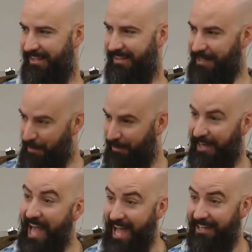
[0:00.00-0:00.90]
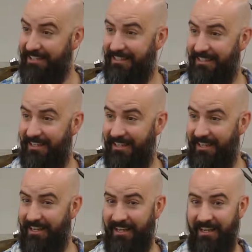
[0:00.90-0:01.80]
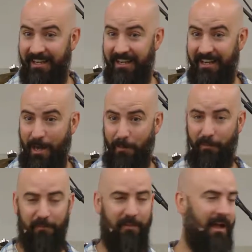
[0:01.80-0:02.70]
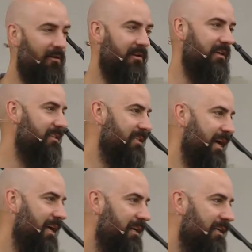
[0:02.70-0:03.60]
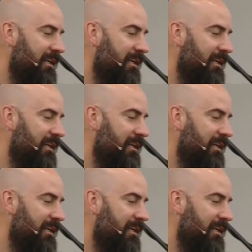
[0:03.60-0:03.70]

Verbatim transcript: Think about that. How profound is that?